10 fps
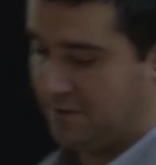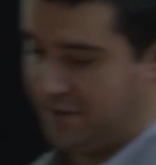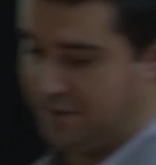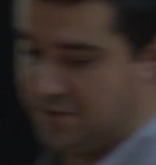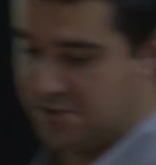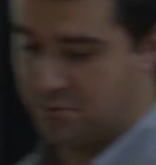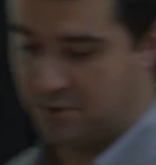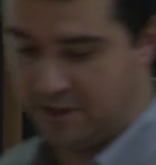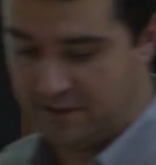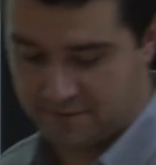like this, you
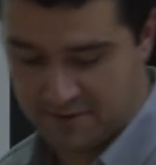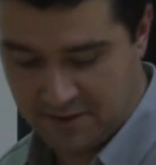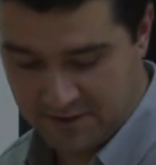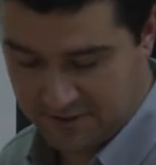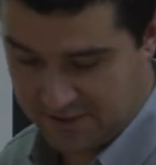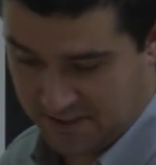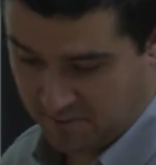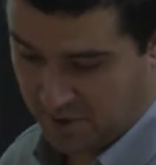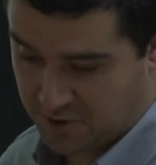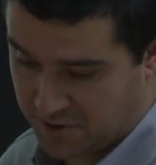will get the same
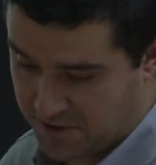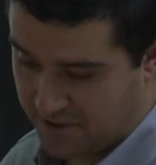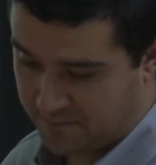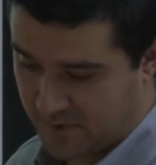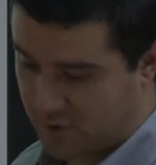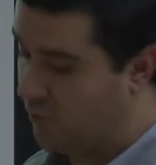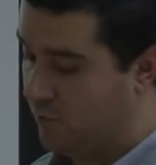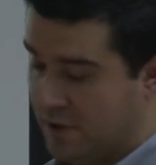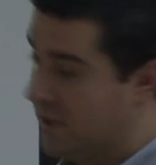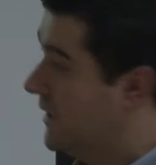picture there.
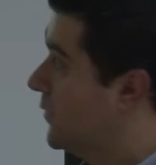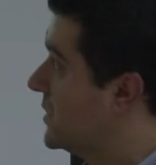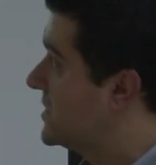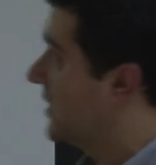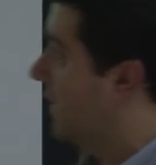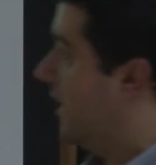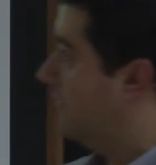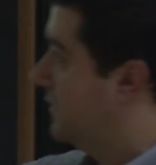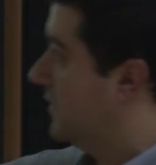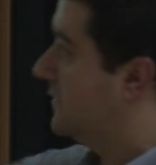So we still
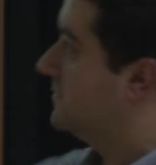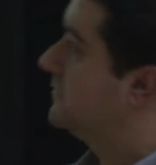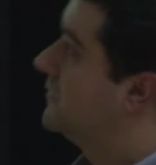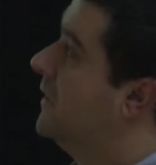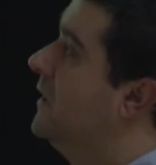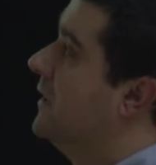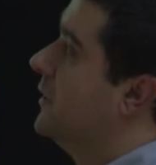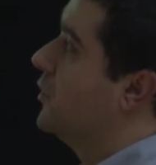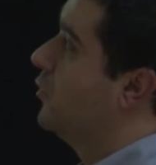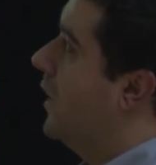have the
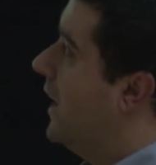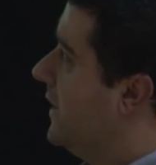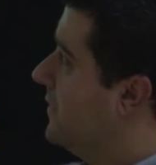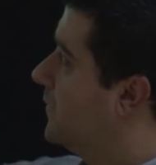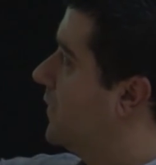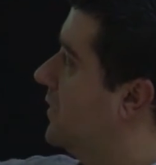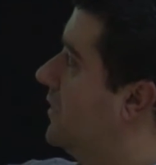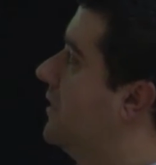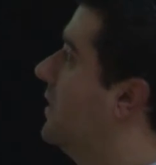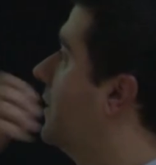UI.
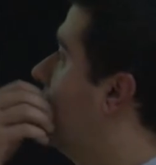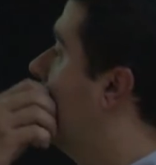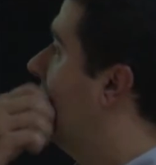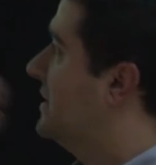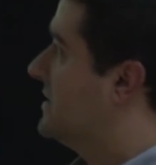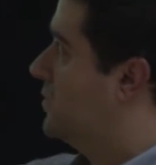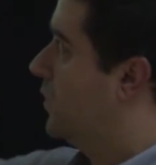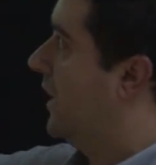Commands will